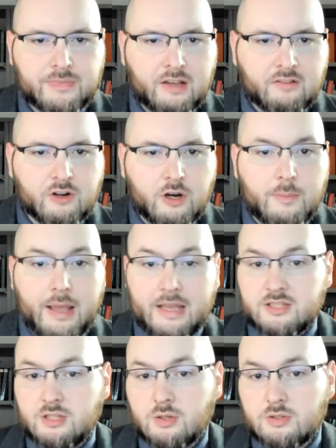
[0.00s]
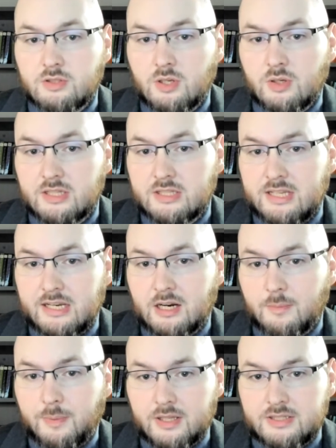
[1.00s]
from, as Susan Ziegler
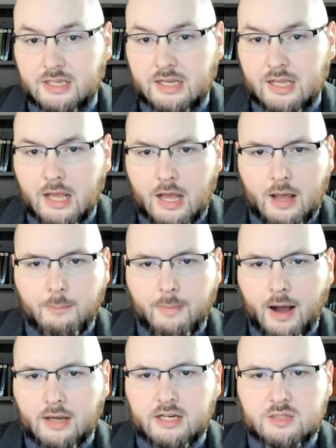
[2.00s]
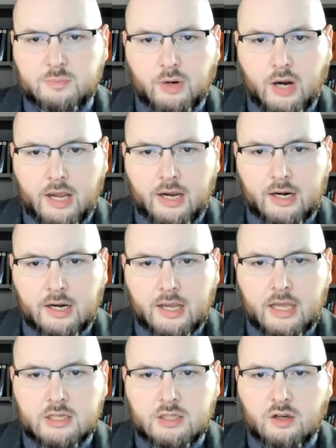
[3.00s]
puts it, a modest briar
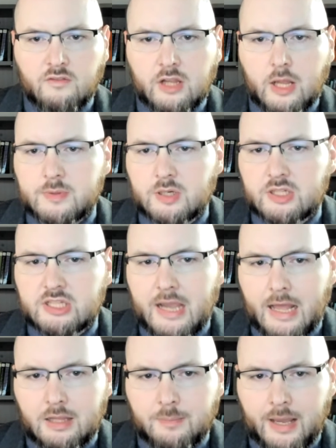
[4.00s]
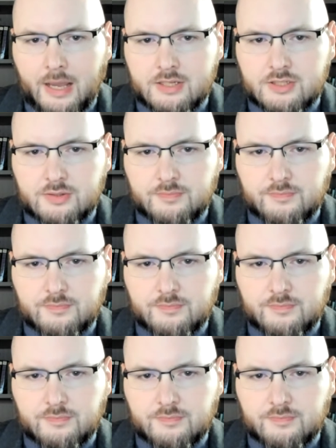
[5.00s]
into a voluptuous calabash.